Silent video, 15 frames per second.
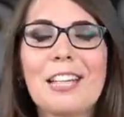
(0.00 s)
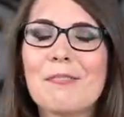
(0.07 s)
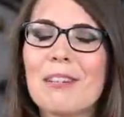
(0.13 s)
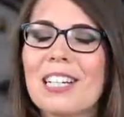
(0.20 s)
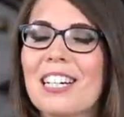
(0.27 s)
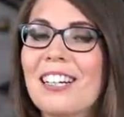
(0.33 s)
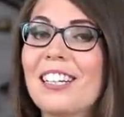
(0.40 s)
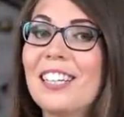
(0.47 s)
And
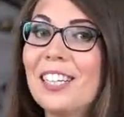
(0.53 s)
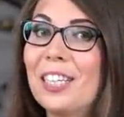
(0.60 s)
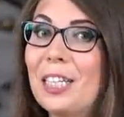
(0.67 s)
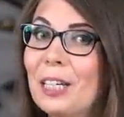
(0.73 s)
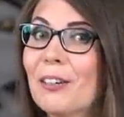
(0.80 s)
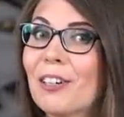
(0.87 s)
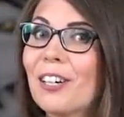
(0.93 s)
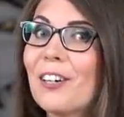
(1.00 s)
what are
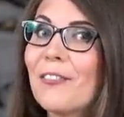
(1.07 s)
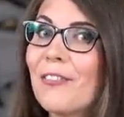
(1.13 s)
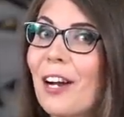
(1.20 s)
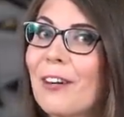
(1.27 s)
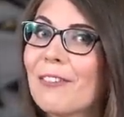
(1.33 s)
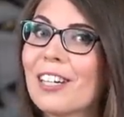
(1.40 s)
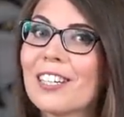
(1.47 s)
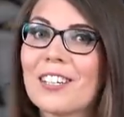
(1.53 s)
your
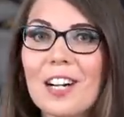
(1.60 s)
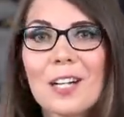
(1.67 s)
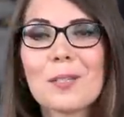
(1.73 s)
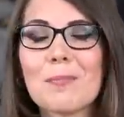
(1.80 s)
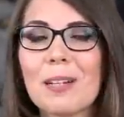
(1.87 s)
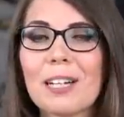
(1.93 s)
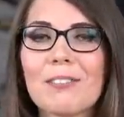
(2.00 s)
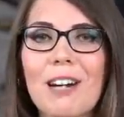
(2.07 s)
favorite
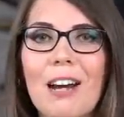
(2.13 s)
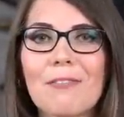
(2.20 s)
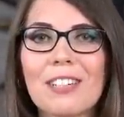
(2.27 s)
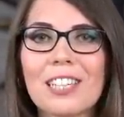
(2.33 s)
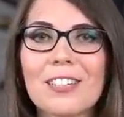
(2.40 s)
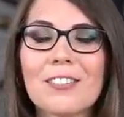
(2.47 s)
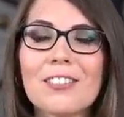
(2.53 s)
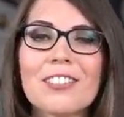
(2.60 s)
cosplay
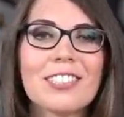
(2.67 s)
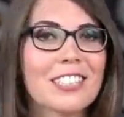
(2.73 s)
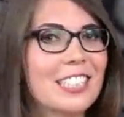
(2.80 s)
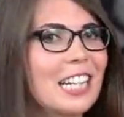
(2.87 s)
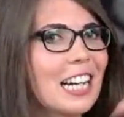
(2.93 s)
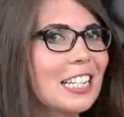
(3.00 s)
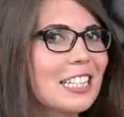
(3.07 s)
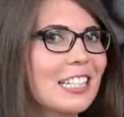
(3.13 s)
crafting tools?
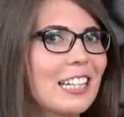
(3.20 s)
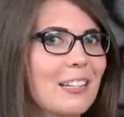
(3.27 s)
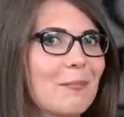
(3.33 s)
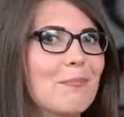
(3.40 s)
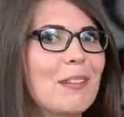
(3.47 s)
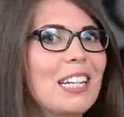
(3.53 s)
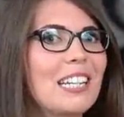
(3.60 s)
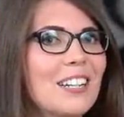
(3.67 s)
Just
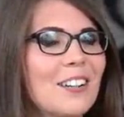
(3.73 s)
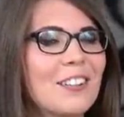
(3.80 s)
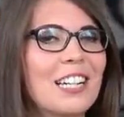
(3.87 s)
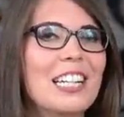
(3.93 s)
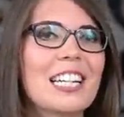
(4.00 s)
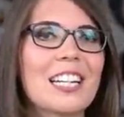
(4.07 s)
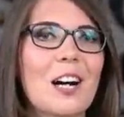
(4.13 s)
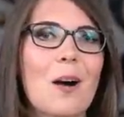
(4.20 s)
let me know
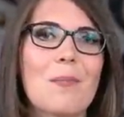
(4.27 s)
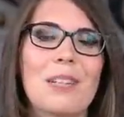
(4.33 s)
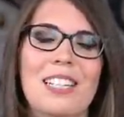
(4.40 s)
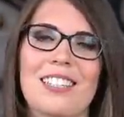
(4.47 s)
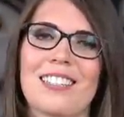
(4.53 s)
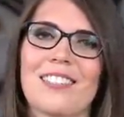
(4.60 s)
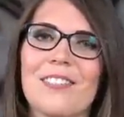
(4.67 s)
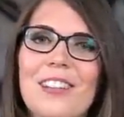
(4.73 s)
in the
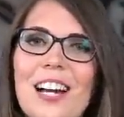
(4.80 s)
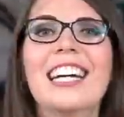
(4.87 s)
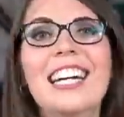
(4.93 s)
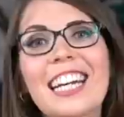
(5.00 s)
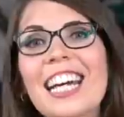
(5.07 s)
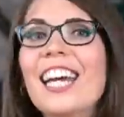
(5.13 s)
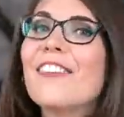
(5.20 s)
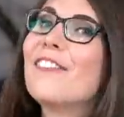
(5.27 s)
comments.
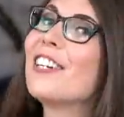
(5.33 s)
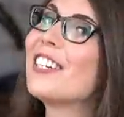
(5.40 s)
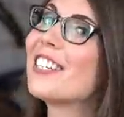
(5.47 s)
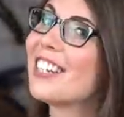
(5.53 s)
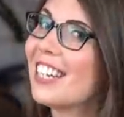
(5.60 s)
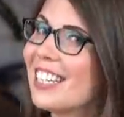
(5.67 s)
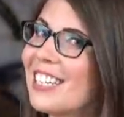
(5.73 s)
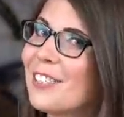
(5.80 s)
If you
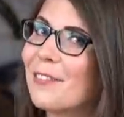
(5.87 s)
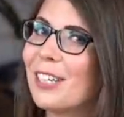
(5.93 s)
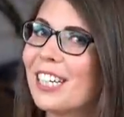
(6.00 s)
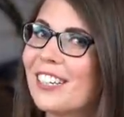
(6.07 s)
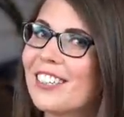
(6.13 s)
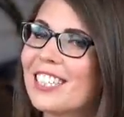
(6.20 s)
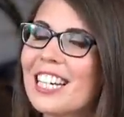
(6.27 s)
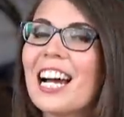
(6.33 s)
enjoyed this
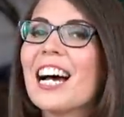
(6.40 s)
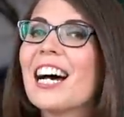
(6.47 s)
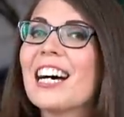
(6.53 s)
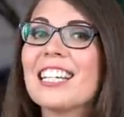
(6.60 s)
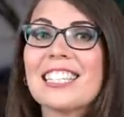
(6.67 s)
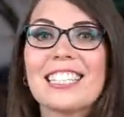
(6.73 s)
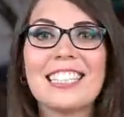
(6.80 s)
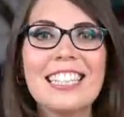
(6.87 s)
video,
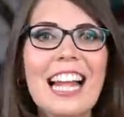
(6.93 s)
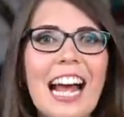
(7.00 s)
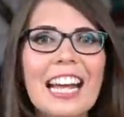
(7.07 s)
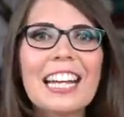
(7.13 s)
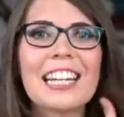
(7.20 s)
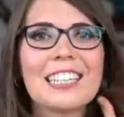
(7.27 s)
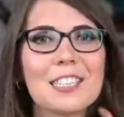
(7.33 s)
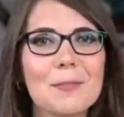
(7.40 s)
just
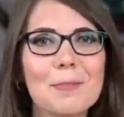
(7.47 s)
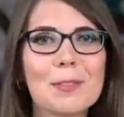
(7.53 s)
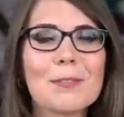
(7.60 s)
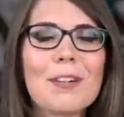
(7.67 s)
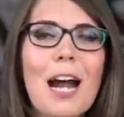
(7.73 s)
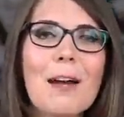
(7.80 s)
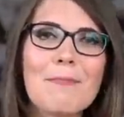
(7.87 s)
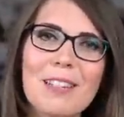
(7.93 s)
like and
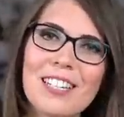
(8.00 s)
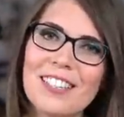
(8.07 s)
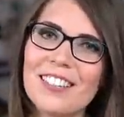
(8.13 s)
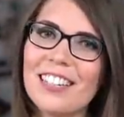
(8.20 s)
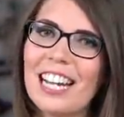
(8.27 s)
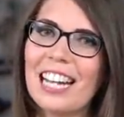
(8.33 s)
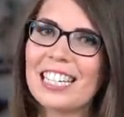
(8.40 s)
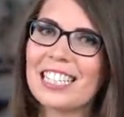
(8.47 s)
subscribe.
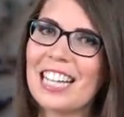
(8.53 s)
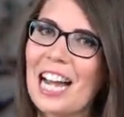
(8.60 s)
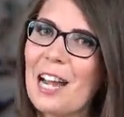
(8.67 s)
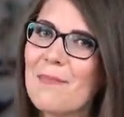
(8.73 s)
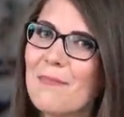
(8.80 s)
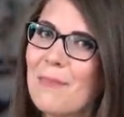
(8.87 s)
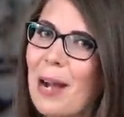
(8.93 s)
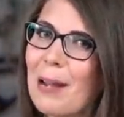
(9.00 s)
Until next
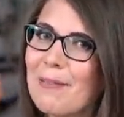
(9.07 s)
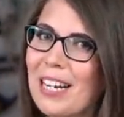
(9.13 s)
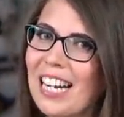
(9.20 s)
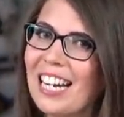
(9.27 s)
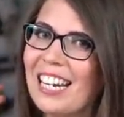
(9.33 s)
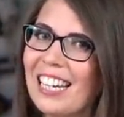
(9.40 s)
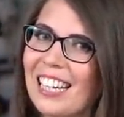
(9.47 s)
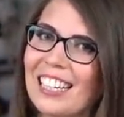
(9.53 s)
time, bye
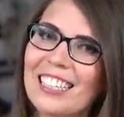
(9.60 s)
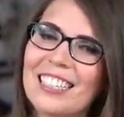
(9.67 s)
bye!